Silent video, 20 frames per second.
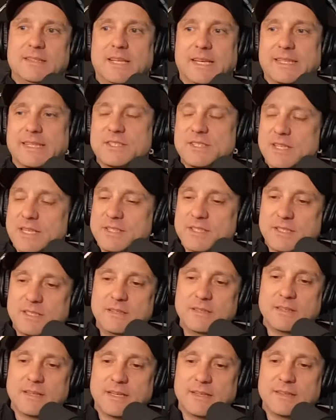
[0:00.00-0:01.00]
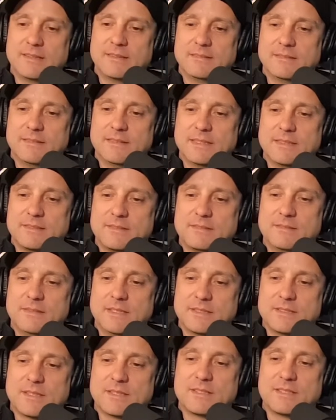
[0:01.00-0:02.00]
like it's
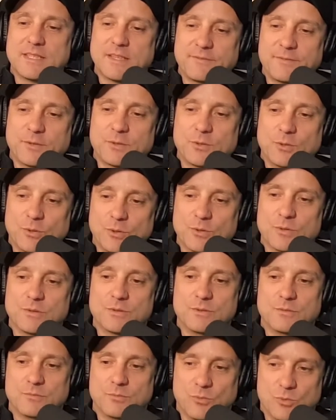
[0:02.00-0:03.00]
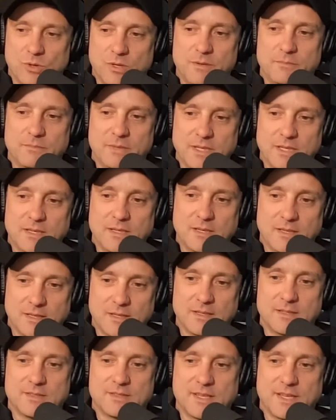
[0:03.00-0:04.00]
a difficult one
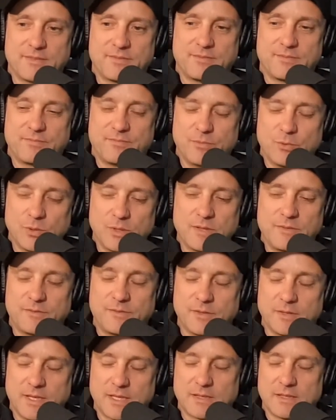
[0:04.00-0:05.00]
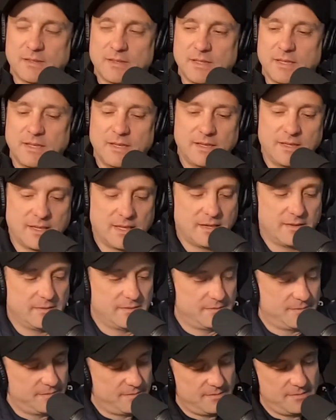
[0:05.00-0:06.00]
because I really feel like that they kind
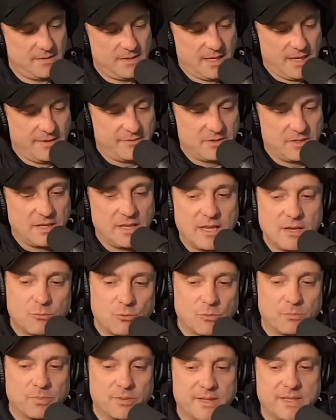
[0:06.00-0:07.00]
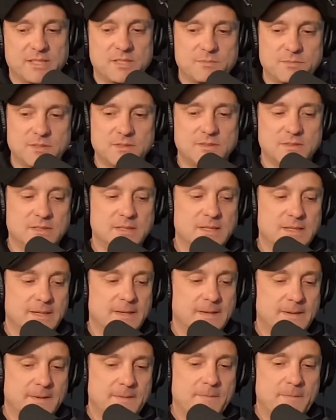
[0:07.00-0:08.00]
of have an equal placement.
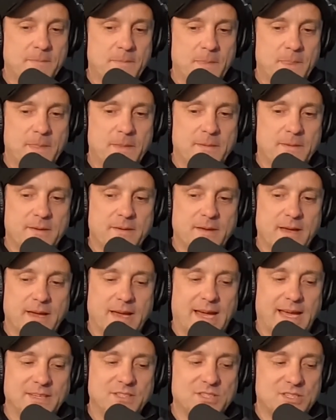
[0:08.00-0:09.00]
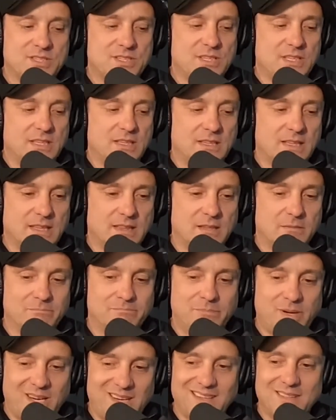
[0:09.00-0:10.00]
I just see that the
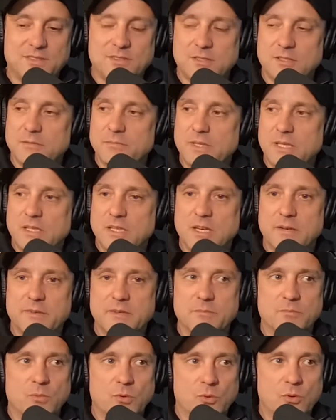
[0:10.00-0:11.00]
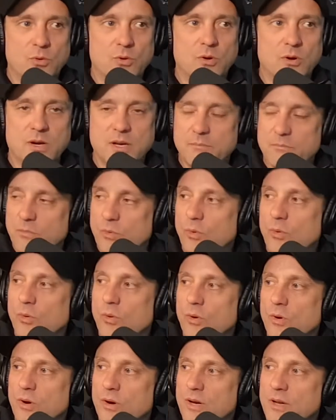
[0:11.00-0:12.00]
bots are becoming more and
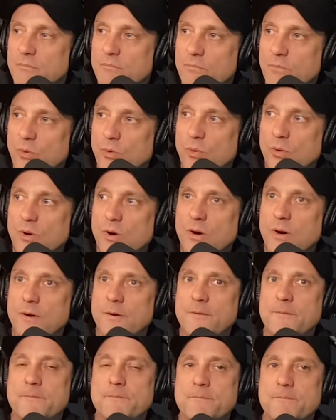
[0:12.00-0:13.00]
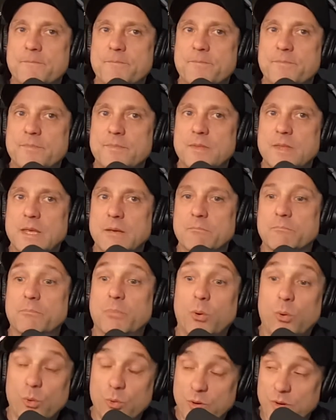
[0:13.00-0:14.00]
more and more
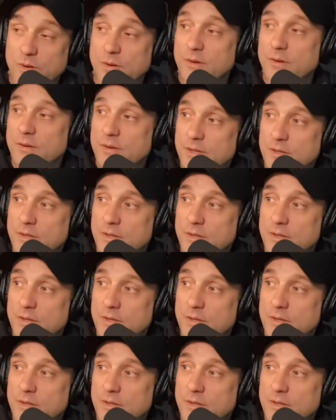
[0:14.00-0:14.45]
important.